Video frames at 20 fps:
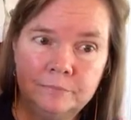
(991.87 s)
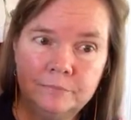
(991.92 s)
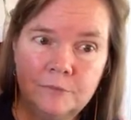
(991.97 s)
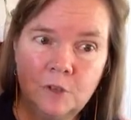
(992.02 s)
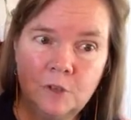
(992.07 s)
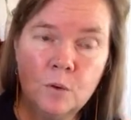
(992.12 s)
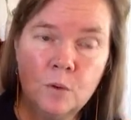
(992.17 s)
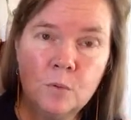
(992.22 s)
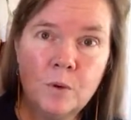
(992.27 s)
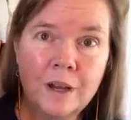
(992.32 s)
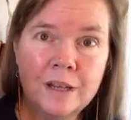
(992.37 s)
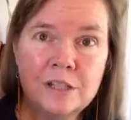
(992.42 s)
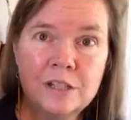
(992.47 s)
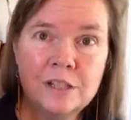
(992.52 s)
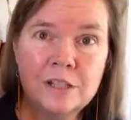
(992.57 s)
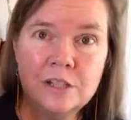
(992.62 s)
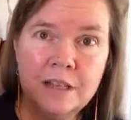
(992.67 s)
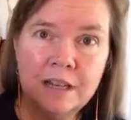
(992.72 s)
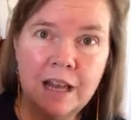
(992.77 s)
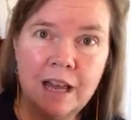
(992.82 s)

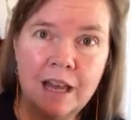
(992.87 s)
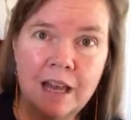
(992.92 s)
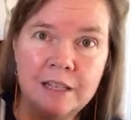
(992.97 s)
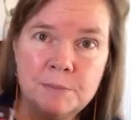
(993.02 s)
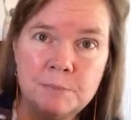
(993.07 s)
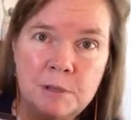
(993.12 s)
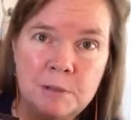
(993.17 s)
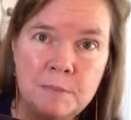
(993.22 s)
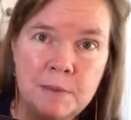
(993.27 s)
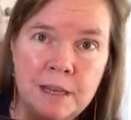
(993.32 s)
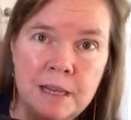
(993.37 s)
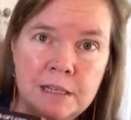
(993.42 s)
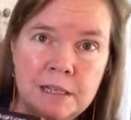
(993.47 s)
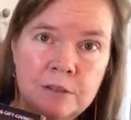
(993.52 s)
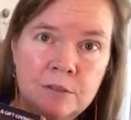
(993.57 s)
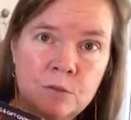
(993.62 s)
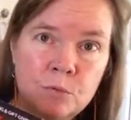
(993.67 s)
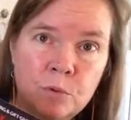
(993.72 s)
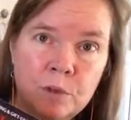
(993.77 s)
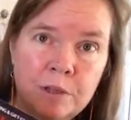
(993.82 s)
correction that had to be made
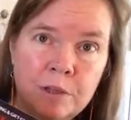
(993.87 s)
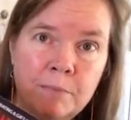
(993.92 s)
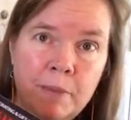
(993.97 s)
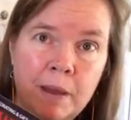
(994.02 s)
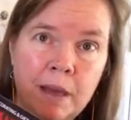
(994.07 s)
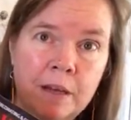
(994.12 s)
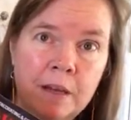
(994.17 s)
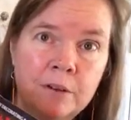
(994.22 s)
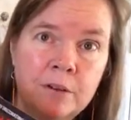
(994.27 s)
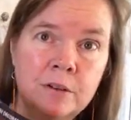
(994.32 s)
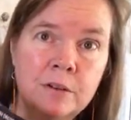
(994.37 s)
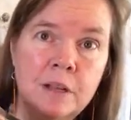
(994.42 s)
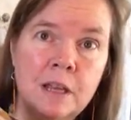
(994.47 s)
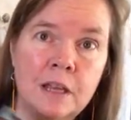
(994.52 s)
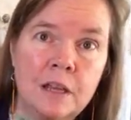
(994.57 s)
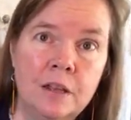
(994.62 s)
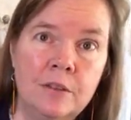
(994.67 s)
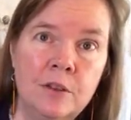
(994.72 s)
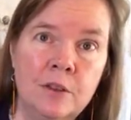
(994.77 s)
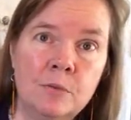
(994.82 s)
in the written pattern.
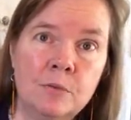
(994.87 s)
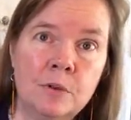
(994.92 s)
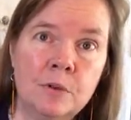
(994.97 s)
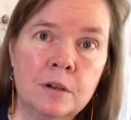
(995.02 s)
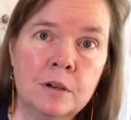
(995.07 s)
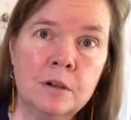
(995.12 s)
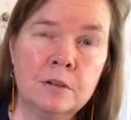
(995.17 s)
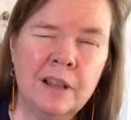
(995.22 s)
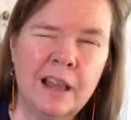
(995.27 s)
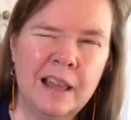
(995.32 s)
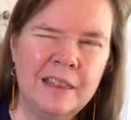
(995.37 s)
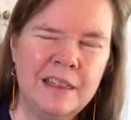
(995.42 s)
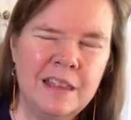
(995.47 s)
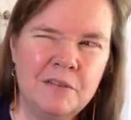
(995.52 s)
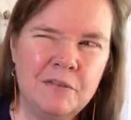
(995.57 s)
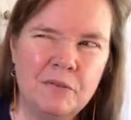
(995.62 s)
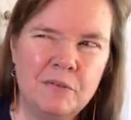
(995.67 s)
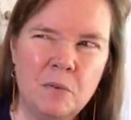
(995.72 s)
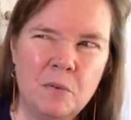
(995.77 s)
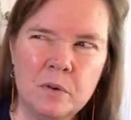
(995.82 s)
There were, I
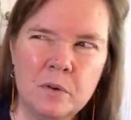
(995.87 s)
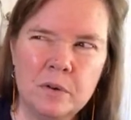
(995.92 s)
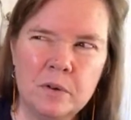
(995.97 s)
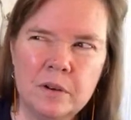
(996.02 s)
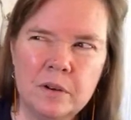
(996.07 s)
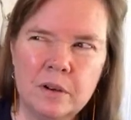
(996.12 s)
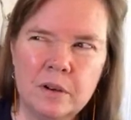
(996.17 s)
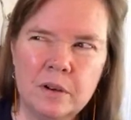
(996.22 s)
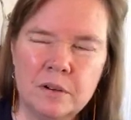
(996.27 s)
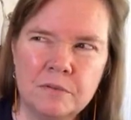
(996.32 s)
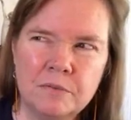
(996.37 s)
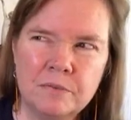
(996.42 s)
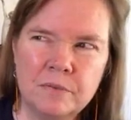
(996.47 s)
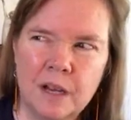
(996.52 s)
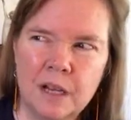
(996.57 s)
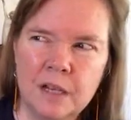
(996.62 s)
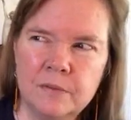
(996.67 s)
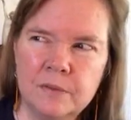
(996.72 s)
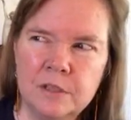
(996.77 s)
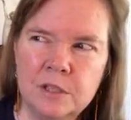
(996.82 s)
think, 4 or
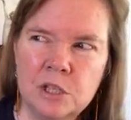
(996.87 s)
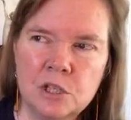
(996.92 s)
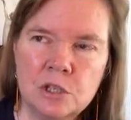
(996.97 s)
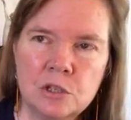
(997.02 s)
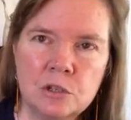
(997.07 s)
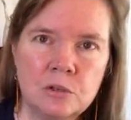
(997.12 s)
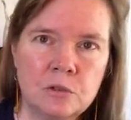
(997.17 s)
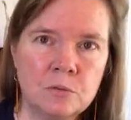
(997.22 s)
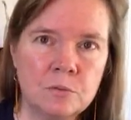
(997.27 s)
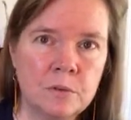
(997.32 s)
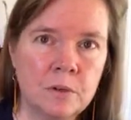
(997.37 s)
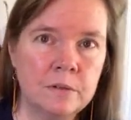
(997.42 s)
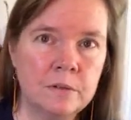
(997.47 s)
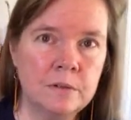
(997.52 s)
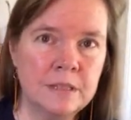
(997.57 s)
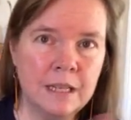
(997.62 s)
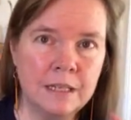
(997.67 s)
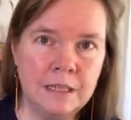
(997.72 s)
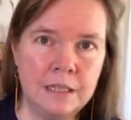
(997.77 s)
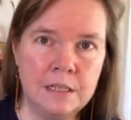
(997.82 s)
5 additional rows
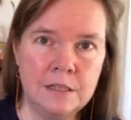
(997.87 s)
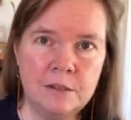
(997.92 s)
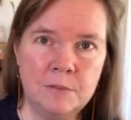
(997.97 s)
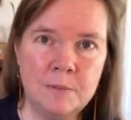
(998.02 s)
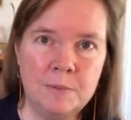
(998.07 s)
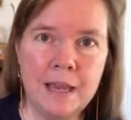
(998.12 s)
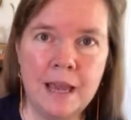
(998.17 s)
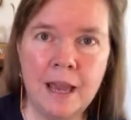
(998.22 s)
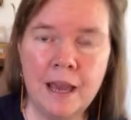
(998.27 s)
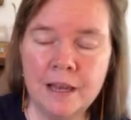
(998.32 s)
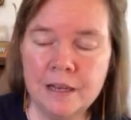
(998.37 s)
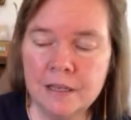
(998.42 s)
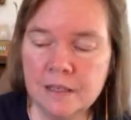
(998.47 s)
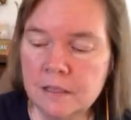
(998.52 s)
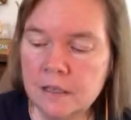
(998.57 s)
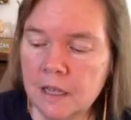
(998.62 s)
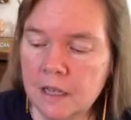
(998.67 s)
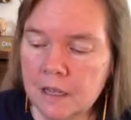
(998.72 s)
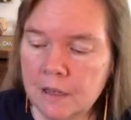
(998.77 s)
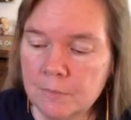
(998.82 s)
that needed to be added,
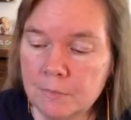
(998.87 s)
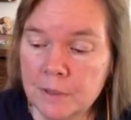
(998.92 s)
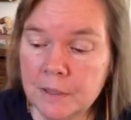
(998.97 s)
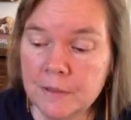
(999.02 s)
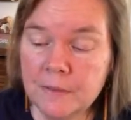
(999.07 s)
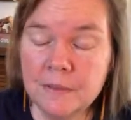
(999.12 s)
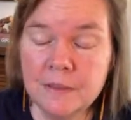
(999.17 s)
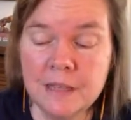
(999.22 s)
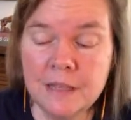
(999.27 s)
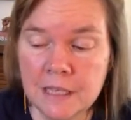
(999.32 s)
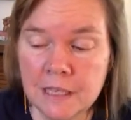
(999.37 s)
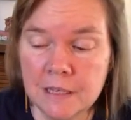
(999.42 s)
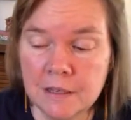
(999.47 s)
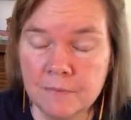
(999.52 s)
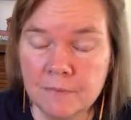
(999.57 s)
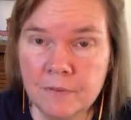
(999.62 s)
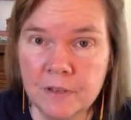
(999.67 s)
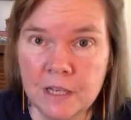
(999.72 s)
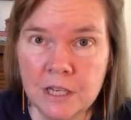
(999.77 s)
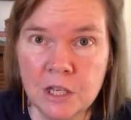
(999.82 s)
but the
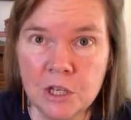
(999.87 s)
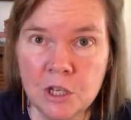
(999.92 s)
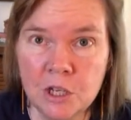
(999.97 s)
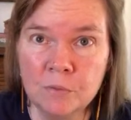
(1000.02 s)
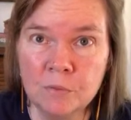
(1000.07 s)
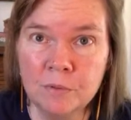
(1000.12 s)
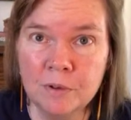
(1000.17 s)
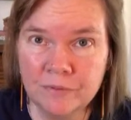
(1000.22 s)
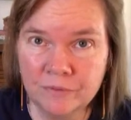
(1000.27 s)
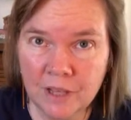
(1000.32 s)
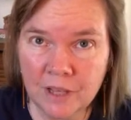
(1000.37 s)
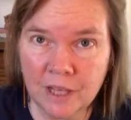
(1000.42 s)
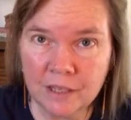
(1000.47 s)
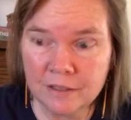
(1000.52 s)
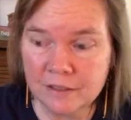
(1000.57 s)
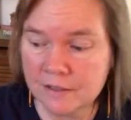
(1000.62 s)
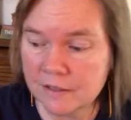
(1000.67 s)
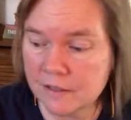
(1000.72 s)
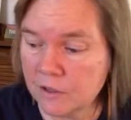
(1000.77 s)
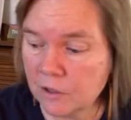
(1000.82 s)
video
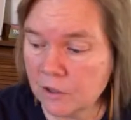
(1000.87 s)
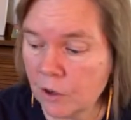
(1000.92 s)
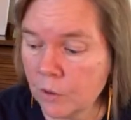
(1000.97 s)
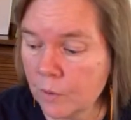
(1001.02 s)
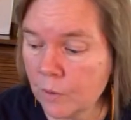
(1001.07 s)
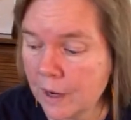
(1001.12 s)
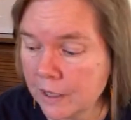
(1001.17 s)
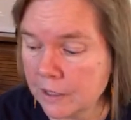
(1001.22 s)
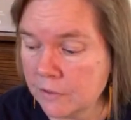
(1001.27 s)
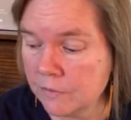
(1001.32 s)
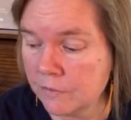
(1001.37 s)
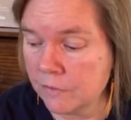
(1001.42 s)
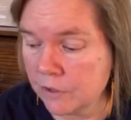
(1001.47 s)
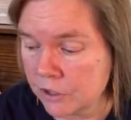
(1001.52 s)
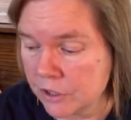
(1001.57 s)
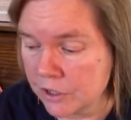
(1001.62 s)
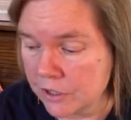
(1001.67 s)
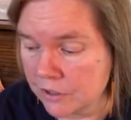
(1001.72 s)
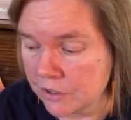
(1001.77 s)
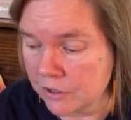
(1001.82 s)
reflects the correct
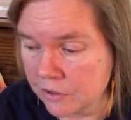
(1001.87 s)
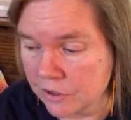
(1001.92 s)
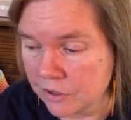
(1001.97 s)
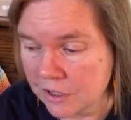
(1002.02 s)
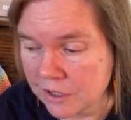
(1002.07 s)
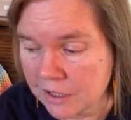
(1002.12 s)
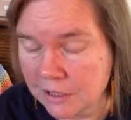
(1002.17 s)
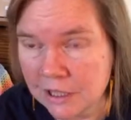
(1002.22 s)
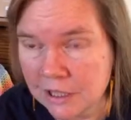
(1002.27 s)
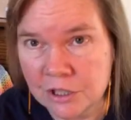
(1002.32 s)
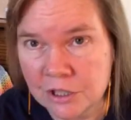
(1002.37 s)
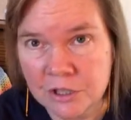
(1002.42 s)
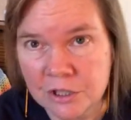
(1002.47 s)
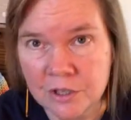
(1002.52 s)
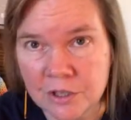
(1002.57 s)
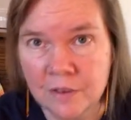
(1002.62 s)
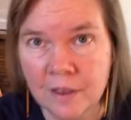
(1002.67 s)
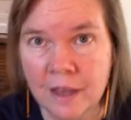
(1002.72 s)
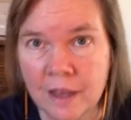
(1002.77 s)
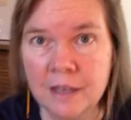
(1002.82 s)
version. So just to let you
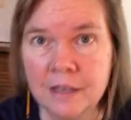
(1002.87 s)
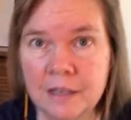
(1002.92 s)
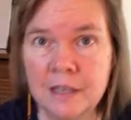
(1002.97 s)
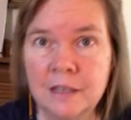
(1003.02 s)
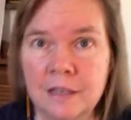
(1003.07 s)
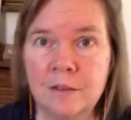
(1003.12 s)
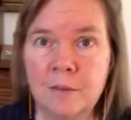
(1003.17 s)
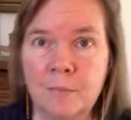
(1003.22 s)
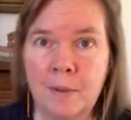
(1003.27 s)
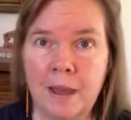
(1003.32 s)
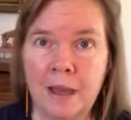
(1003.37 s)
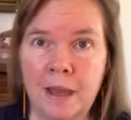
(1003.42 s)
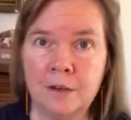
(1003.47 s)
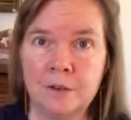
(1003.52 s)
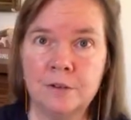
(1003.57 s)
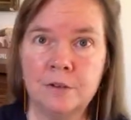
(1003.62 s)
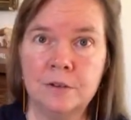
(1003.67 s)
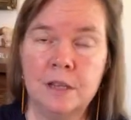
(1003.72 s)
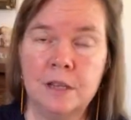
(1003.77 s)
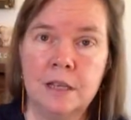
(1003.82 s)
know that, and the
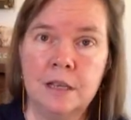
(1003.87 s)
pattern